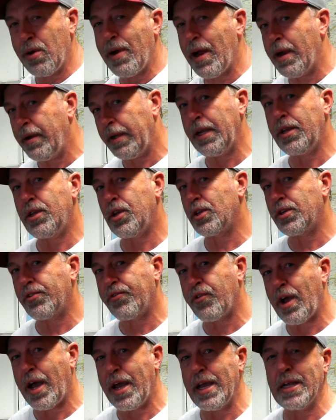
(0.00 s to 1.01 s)
around and eat those
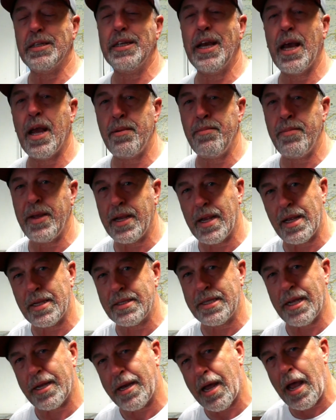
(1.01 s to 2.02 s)
fry in 10
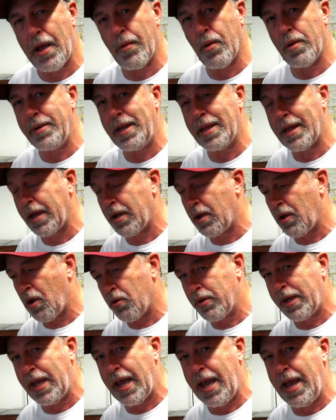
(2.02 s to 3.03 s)
minutes and I will be like,
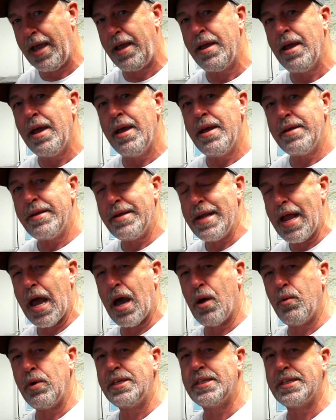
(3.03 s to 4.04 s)
okay,
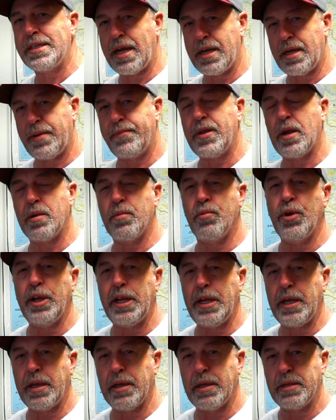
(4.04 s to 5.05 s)
now we set up their
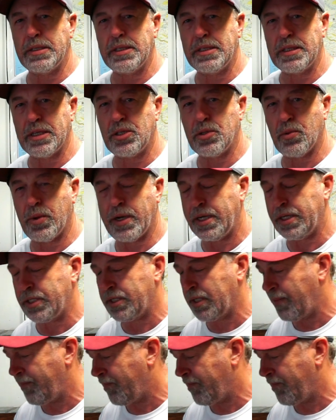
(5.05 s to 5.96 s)
breeding situation.